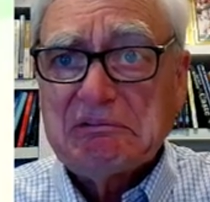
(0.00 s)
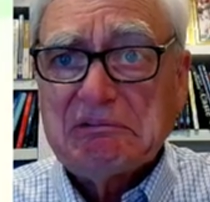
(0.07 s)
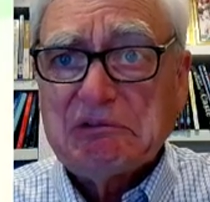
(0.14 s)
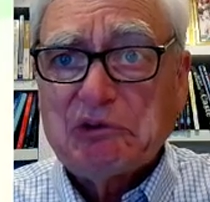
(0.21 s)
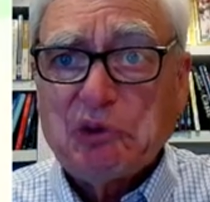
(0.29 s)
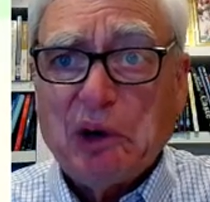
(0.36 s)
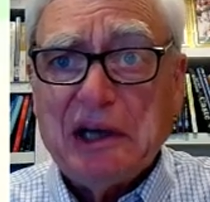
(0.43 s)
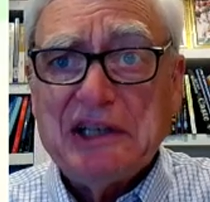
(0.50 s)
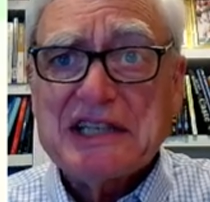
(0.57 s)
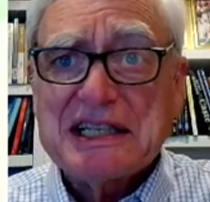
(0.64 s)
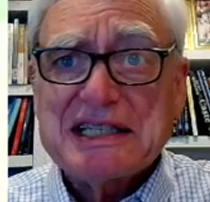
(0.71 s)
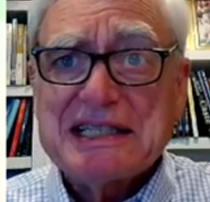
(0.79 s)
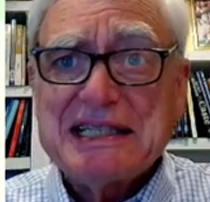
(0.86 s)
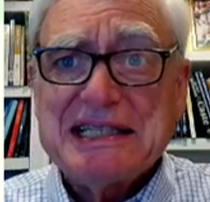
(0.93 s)

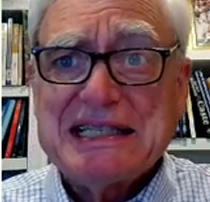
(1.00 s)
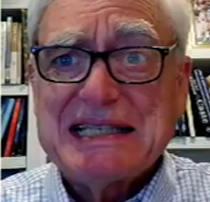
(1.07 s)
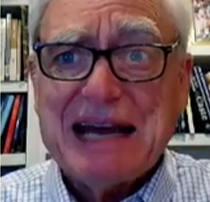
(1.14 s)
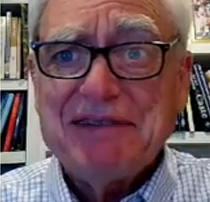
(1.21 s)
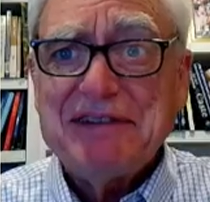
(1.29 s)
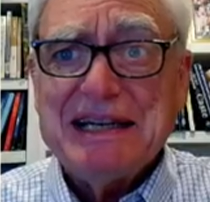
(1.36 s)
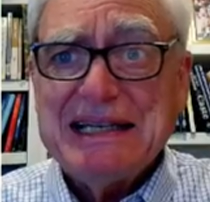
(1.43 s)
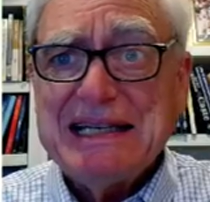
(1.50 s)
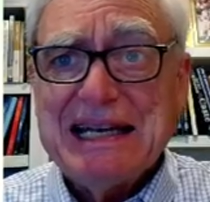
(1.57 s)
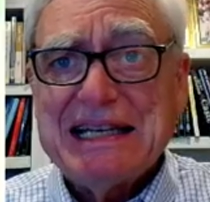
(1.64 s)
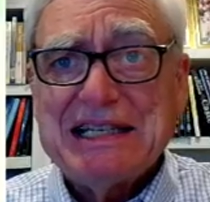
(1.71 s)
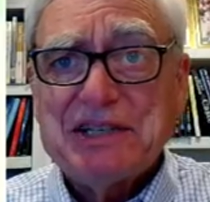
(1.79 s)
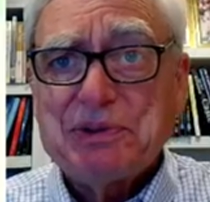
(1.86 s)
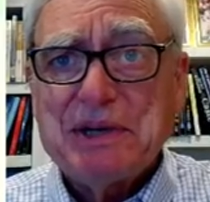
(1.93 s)
2067
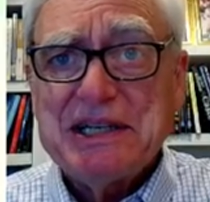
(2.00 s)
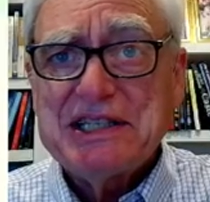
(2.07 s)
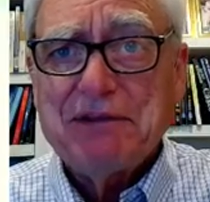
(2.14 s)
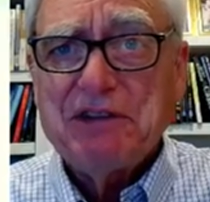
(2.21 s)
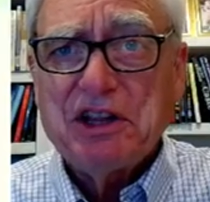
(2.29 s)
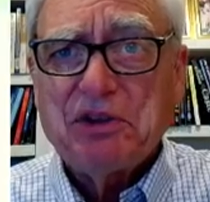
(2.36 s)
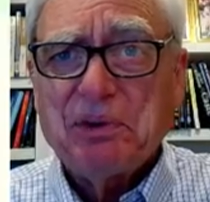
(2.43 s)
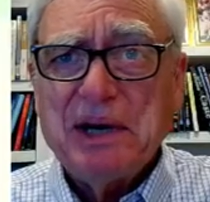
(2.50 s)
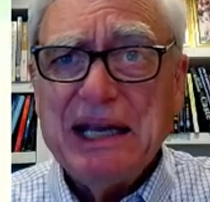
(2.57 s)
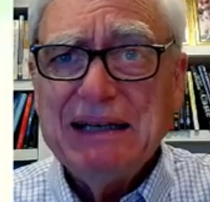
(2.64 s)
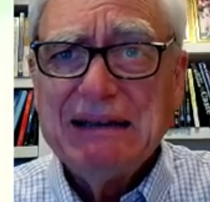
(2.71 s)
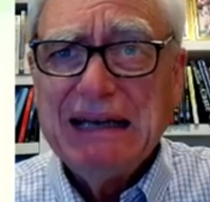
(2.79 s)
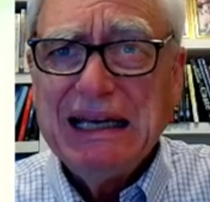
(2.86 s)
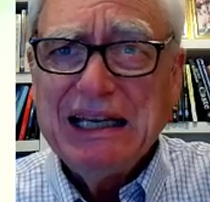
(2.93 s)
and 2073.
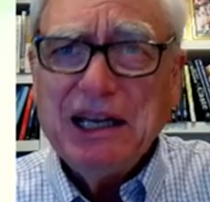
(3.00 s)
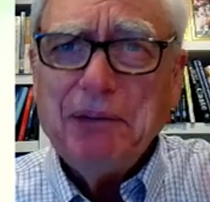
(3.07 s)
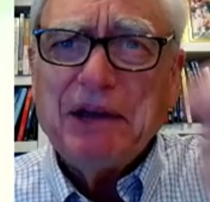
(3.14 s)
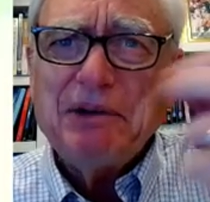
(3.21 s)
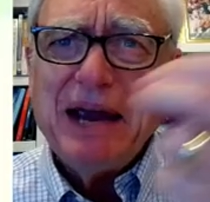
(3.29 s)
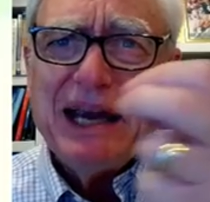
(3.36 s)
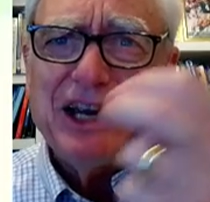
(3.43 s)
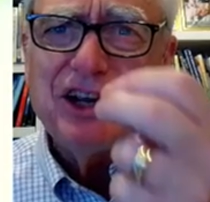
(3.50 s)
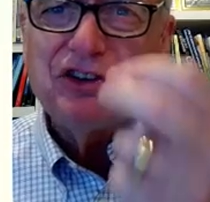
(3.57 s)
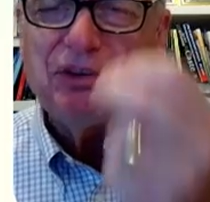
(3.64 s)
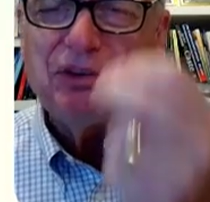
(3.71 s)
Yeah, my grandkids should